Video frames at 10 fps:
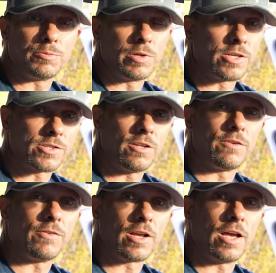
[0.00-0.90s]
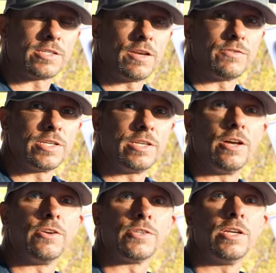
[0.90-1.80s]
because all of our guys have
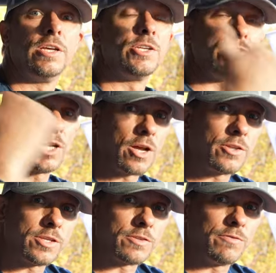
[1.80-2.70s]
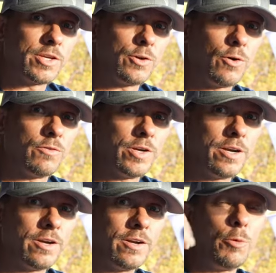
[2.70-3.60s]
CDLs, check out this video over here.